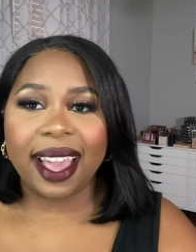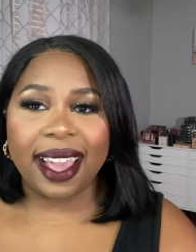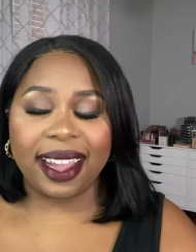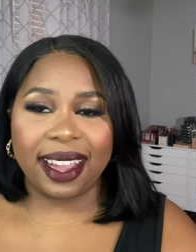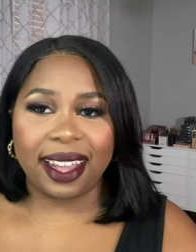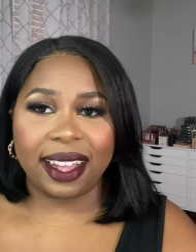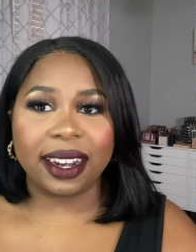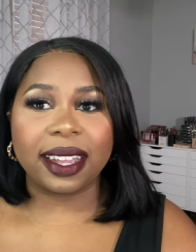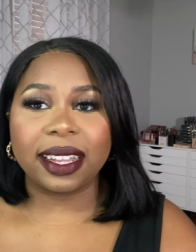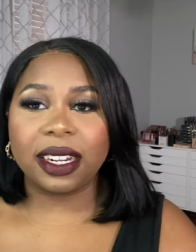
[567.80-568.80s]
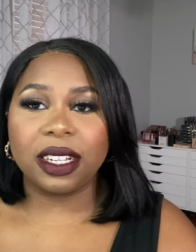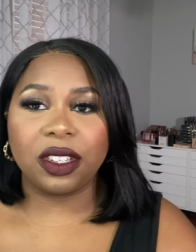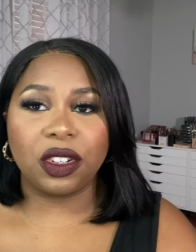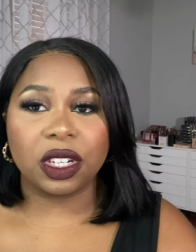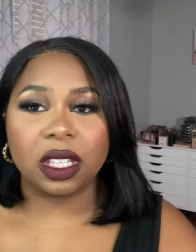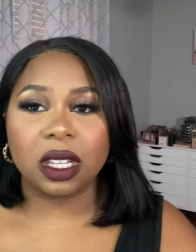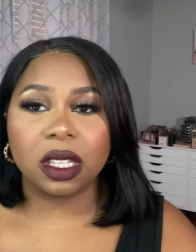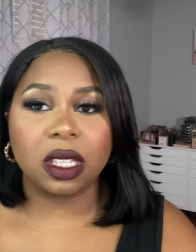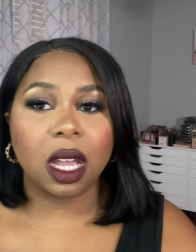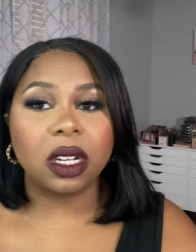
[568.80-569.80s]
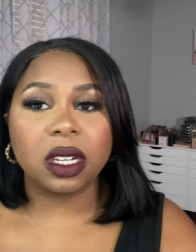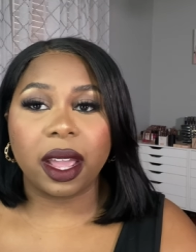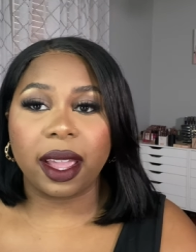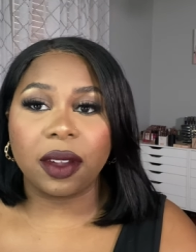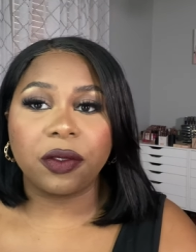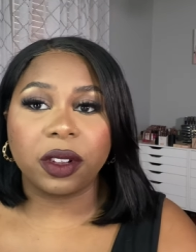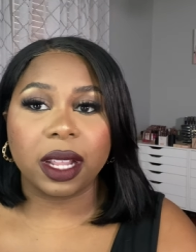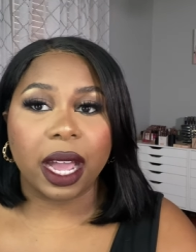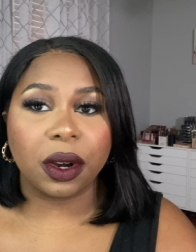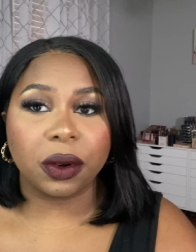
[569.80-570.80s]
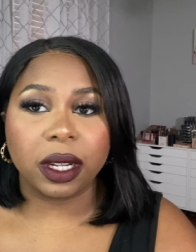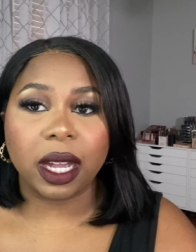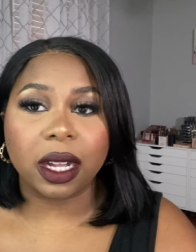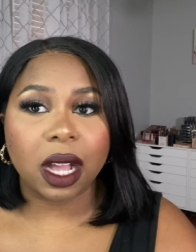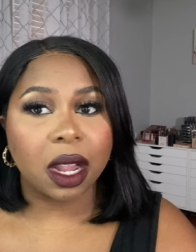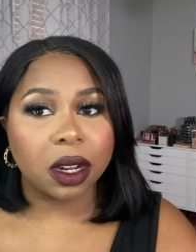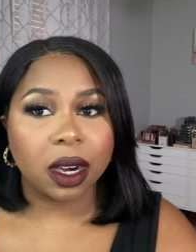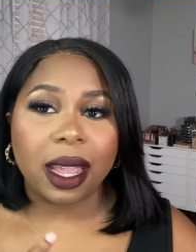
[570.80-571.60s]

And it is just such a flattering color.